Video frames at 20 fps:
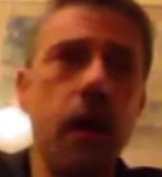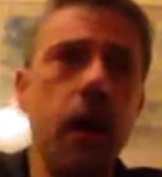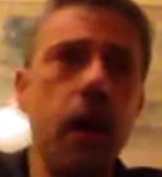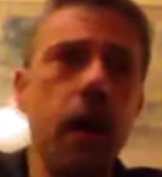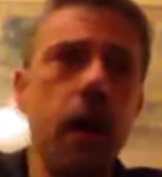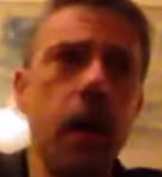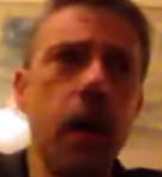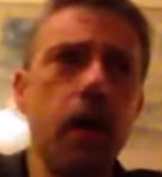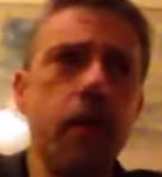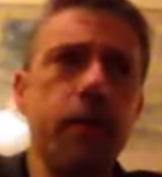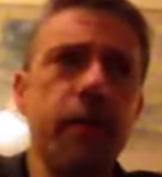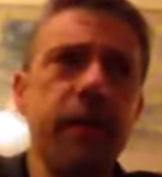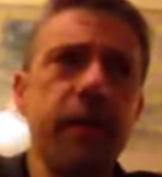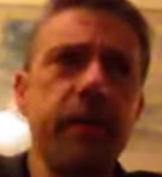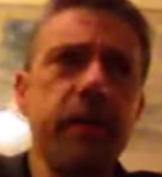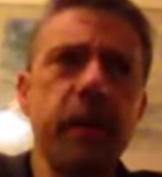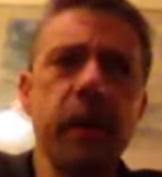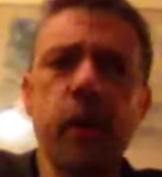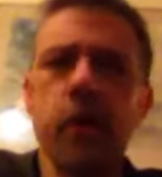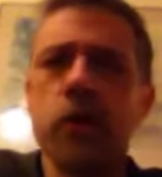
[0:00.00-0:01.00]
but he
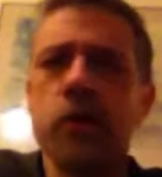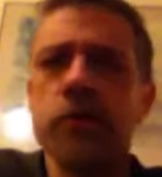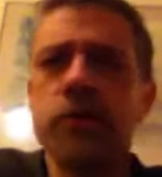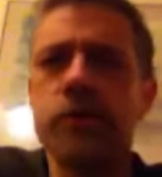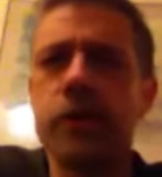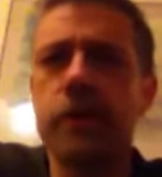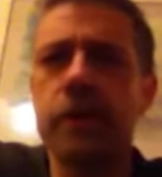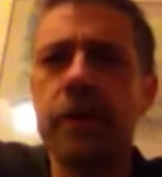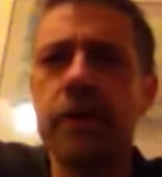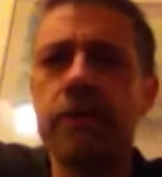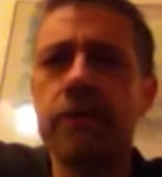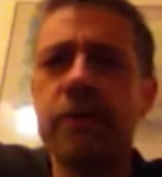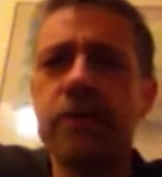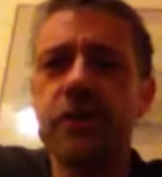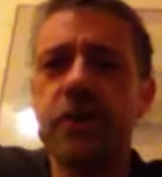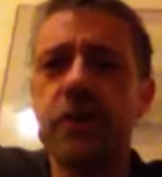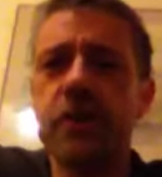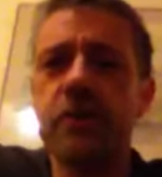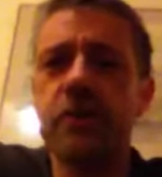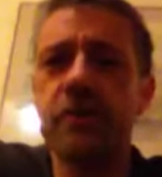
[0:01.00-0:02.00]
might also be a
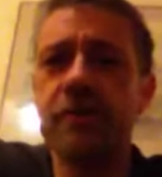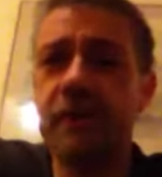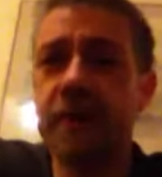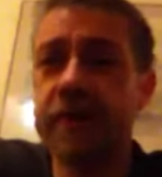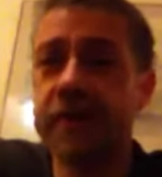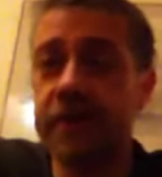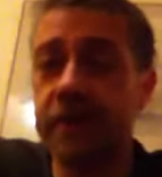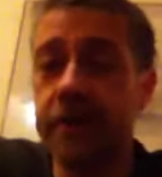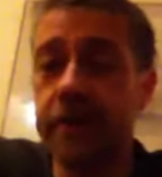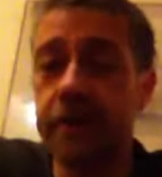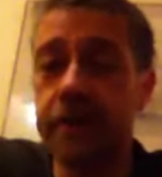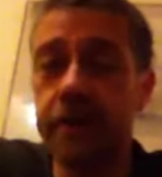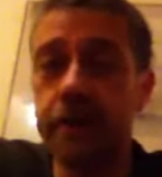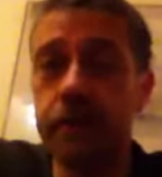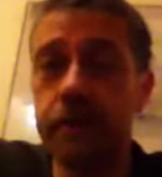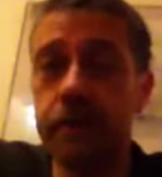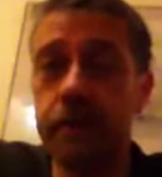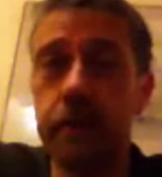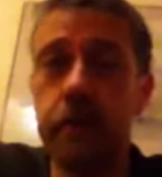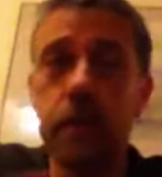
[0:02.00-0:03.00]
research professor.
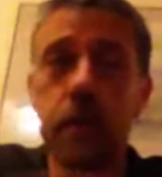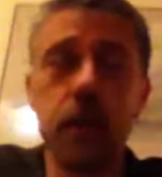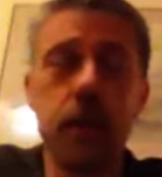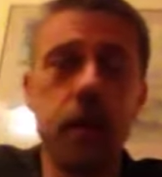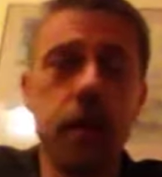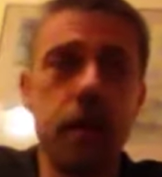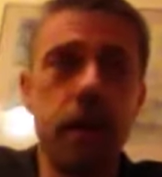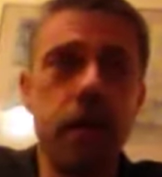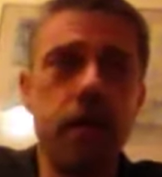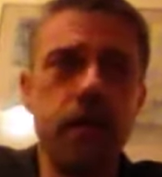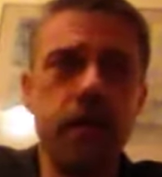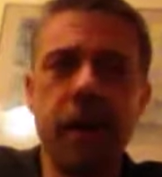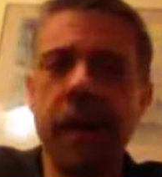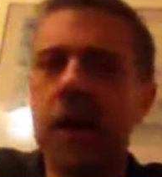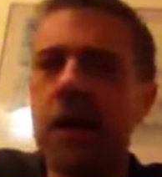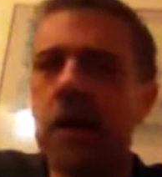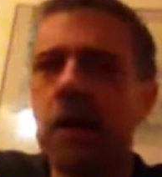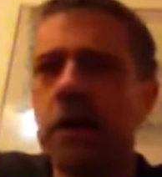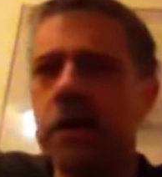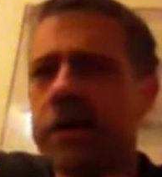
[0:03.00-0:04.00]
They
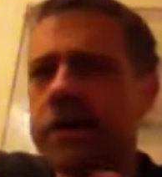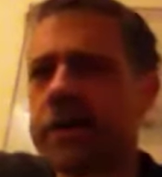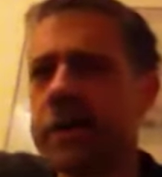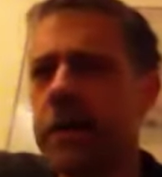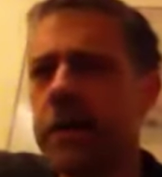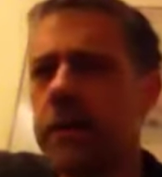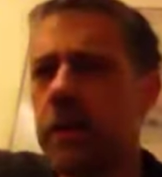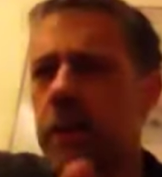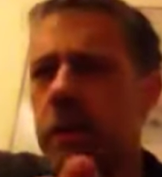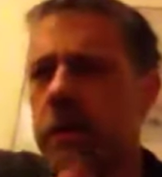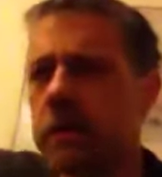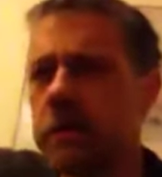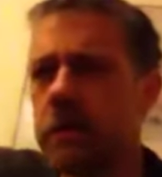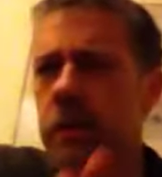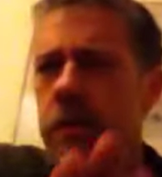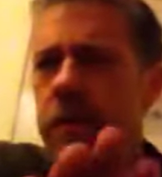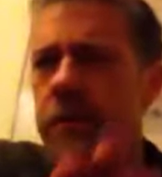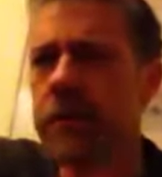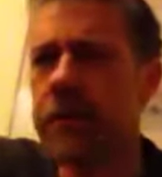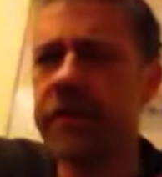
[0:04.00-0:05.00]
kind of look similar. I
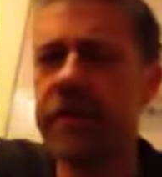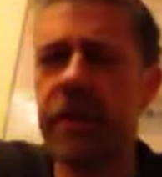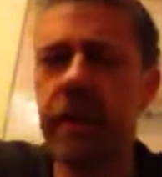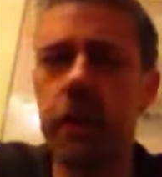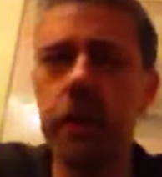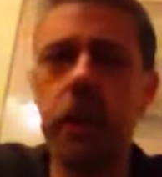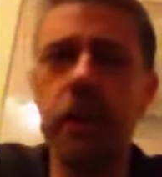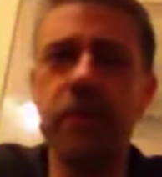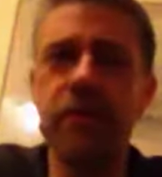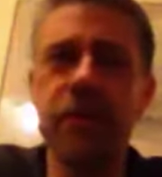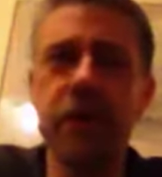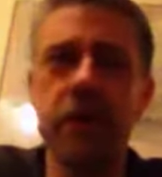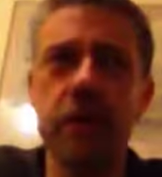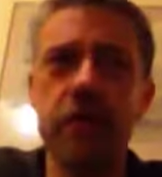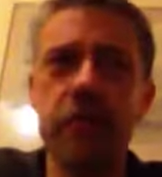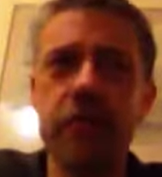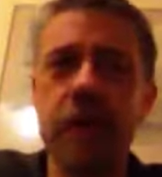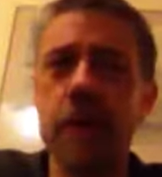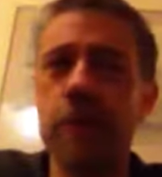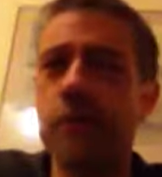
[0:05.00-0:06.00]
mean, if you see that website,
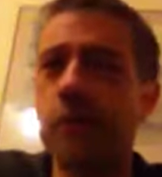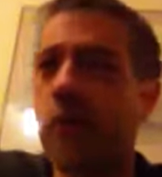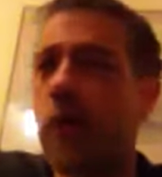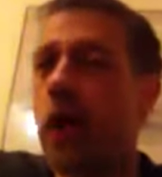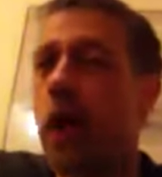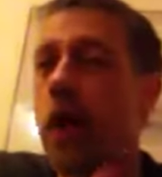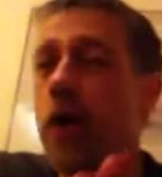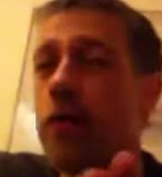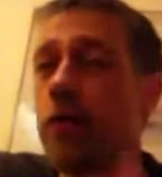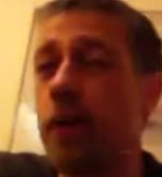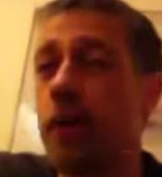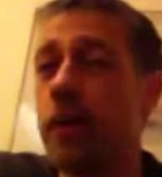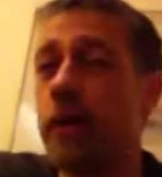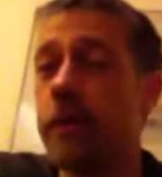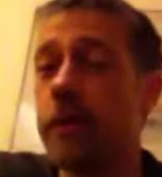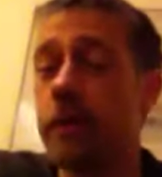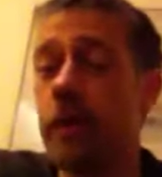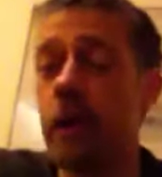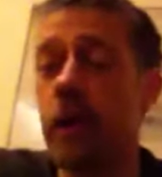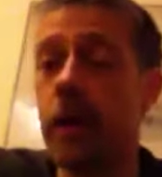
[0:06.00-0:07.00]
tramp or hobo.
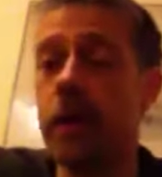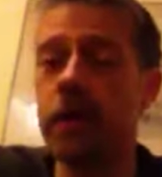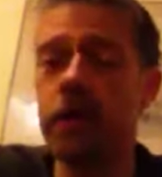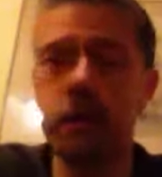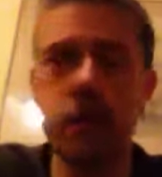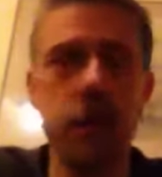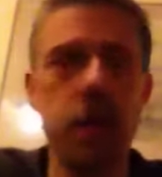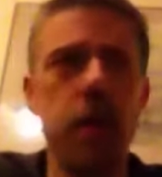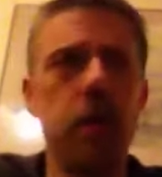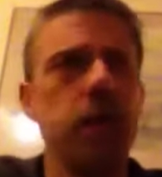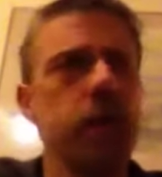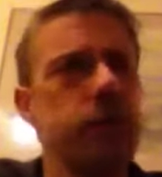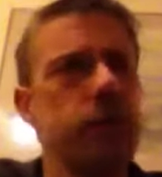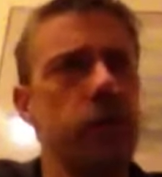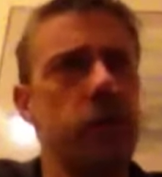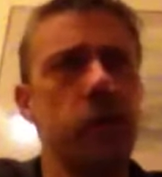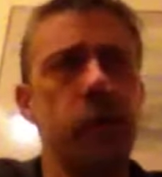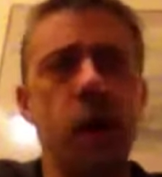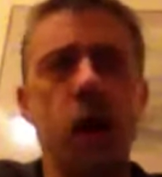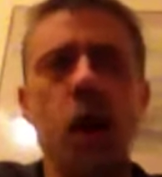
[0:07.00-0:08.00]

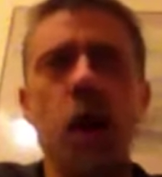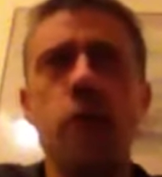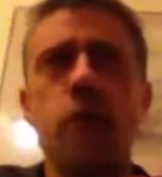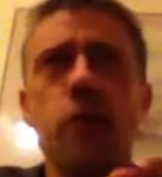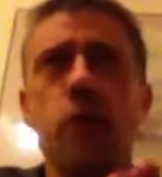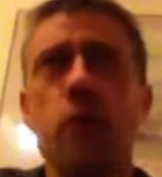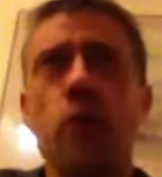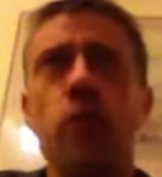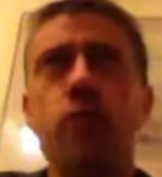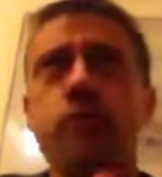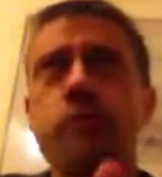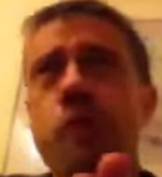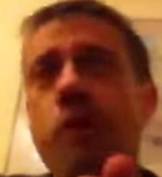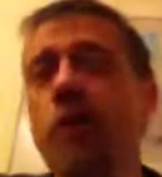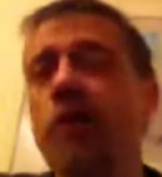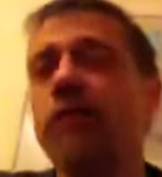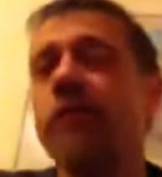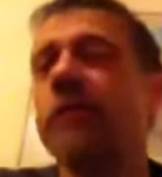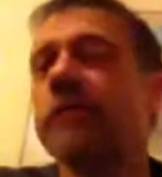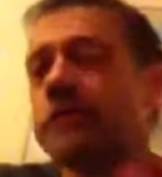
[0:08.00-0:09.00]
Hobo or
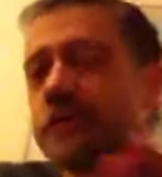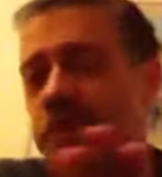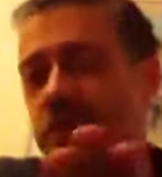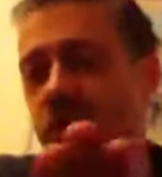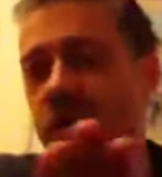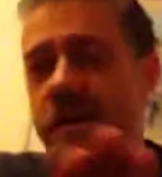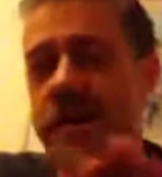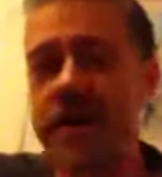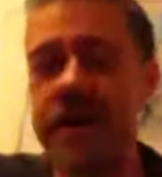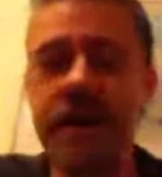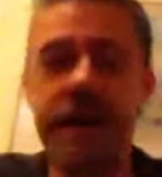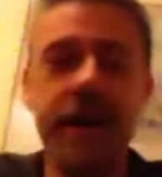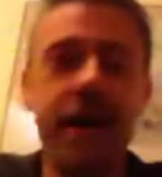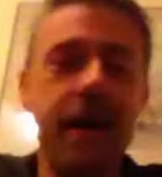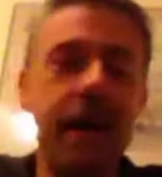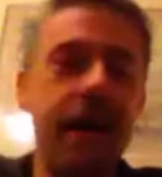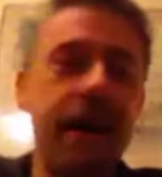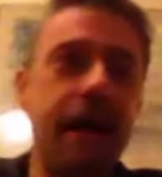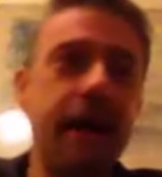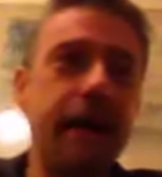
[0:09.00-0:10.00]
prof, sorry.
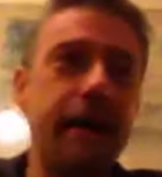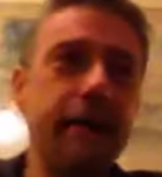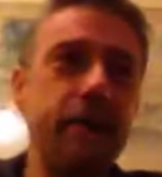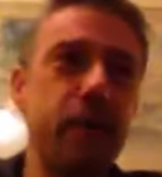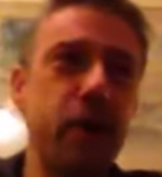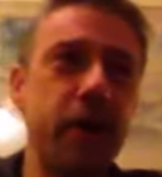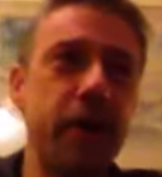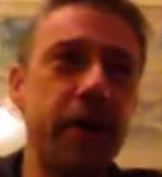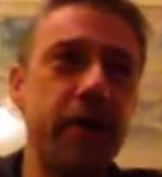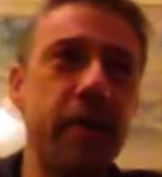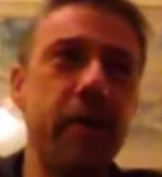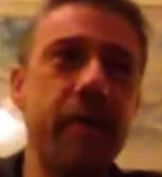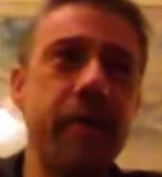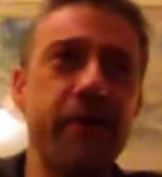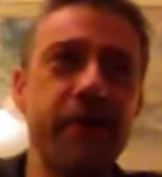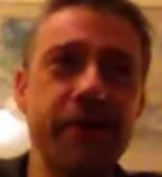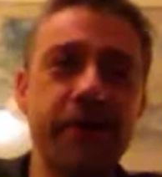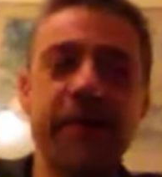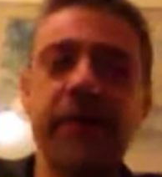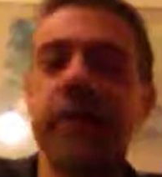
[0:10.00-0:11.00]
But in America,
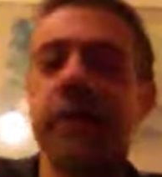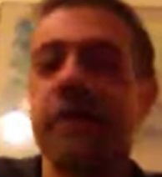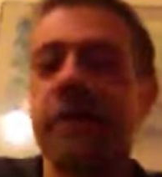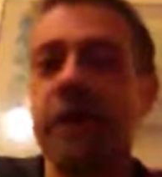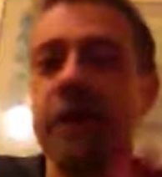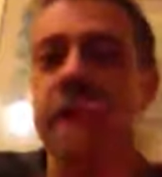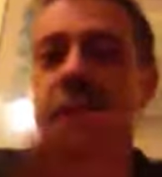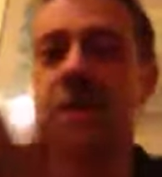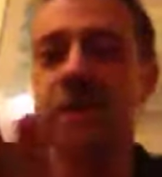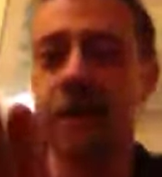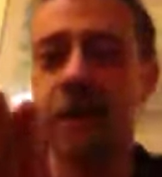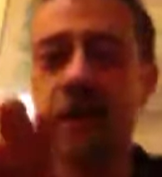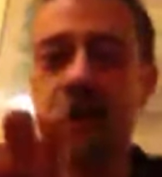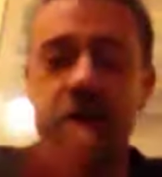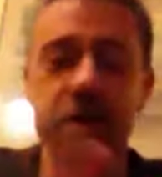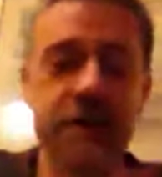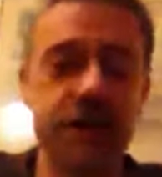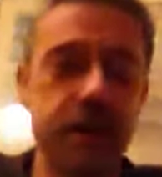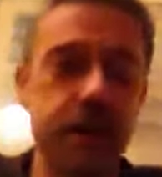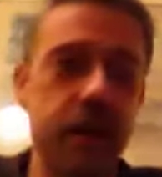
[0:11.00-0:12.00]
this kind of idea, they look
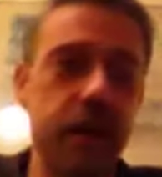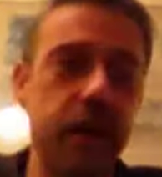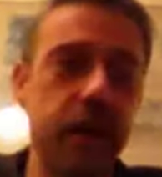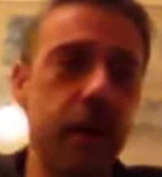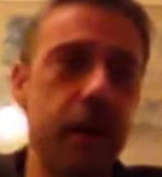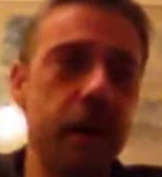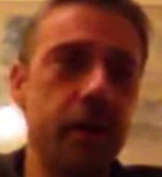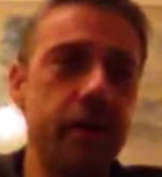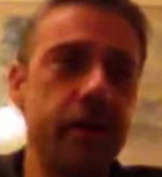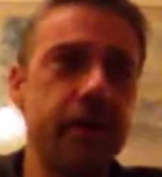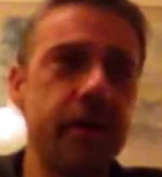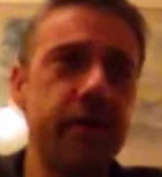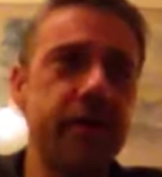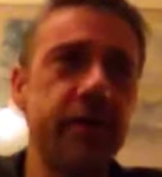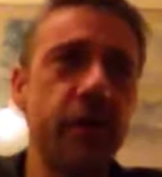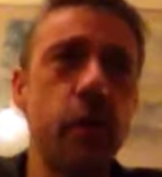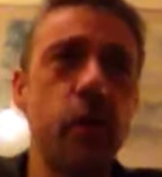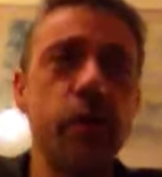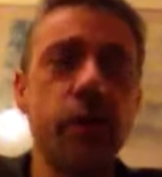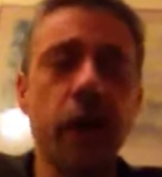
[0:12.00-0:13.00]
similar. But this
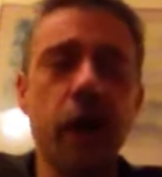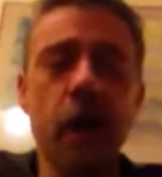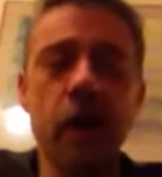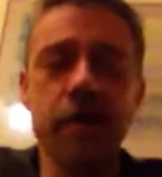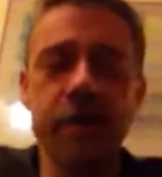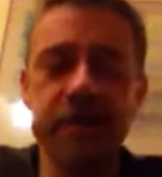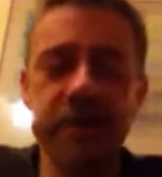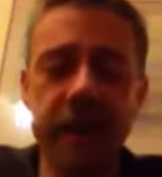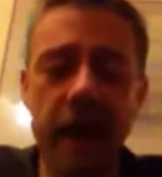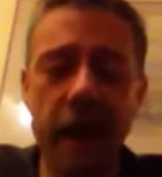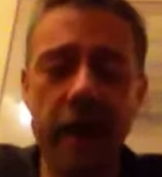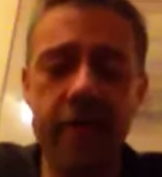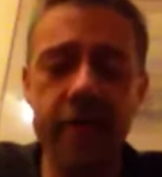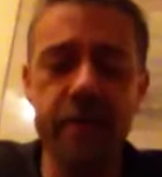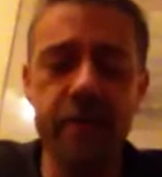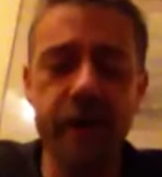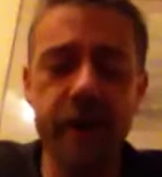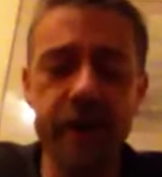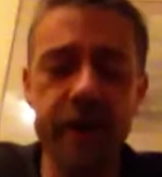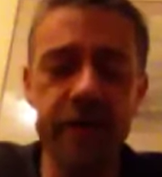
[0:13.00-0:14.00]
old guy with carrier
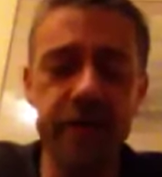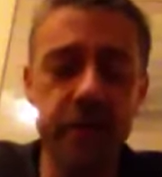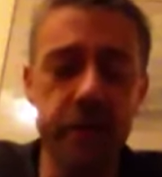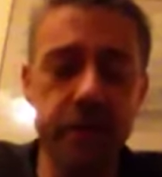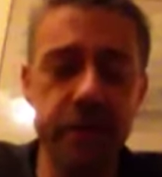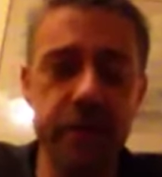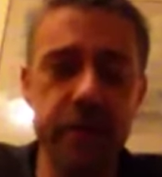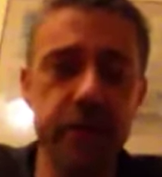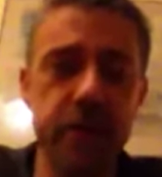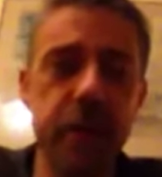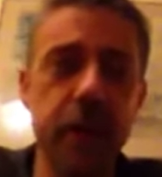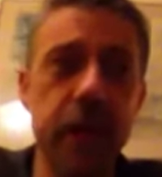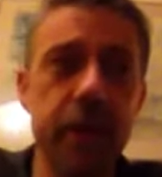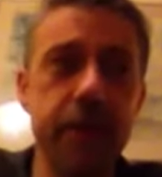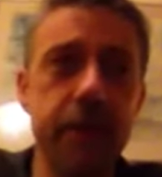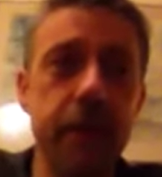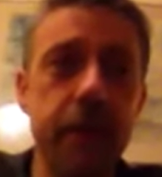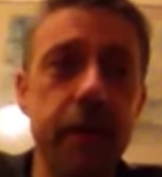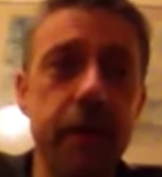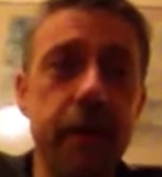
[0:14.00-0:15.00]
bags full of bits of
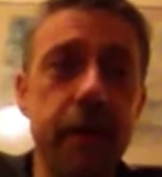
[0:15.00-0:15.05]
paper